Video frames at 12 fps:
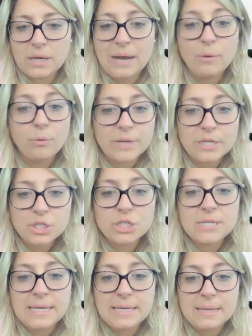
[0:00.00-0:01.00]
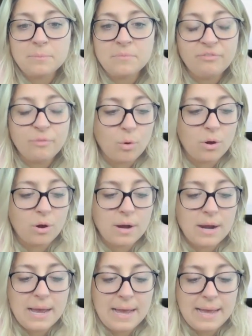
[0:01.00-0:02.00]
outreach team
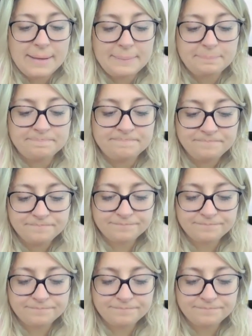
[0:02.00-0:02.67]
for